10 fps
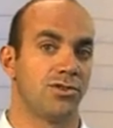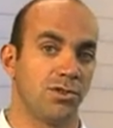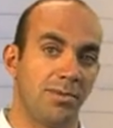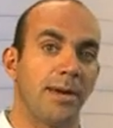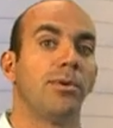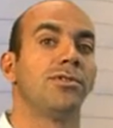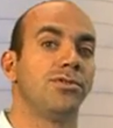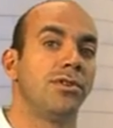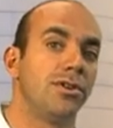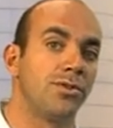You should be able
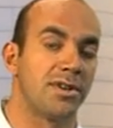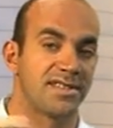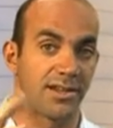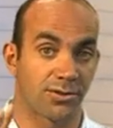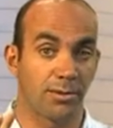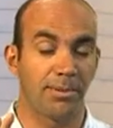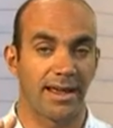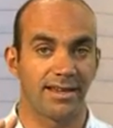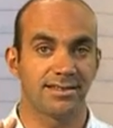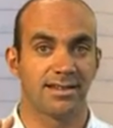to go to a central
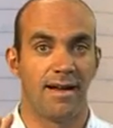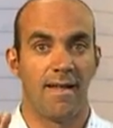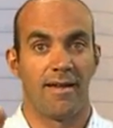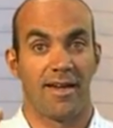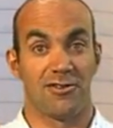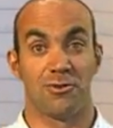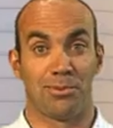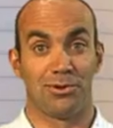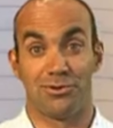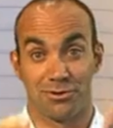place and you
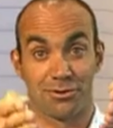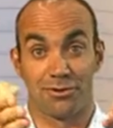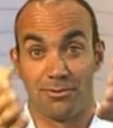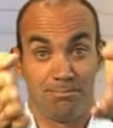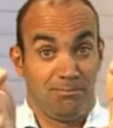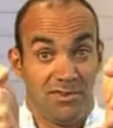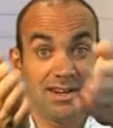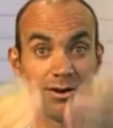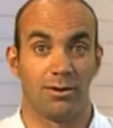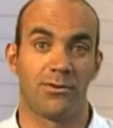put your
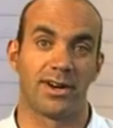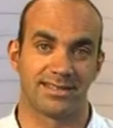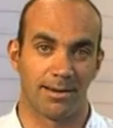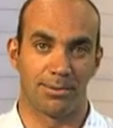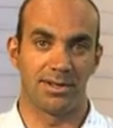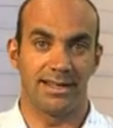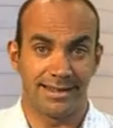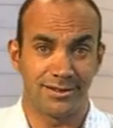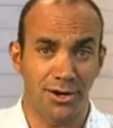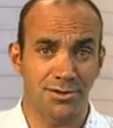video, for example,
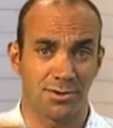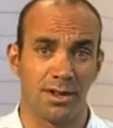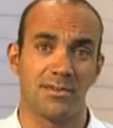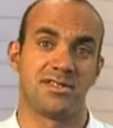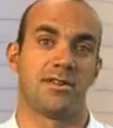it goes to all the